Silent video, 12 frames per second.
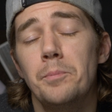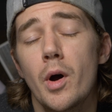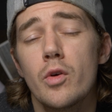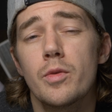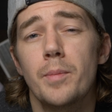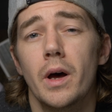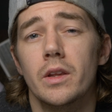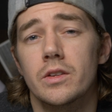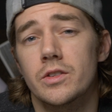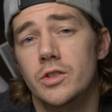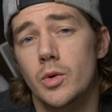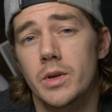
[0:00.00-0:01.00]
Both
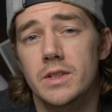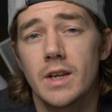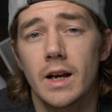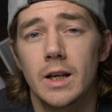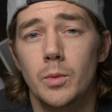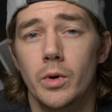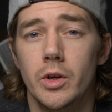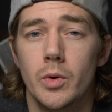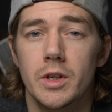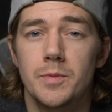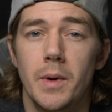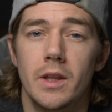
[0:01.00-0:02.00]
buttons do exactly what you
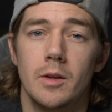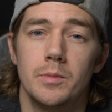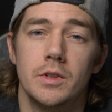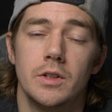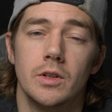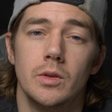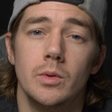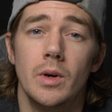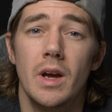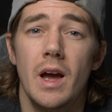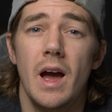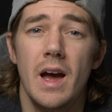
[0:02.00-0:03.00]
expect them to do,
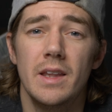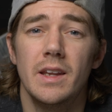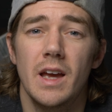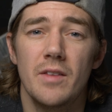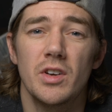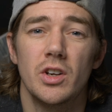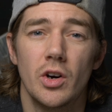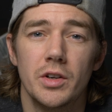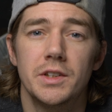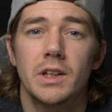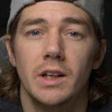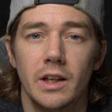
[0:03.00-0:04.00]
and they have a
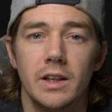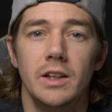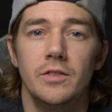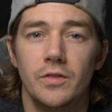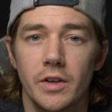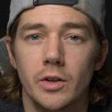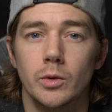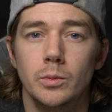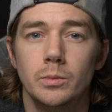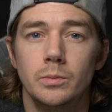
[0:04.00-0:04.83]
nice clicky feel.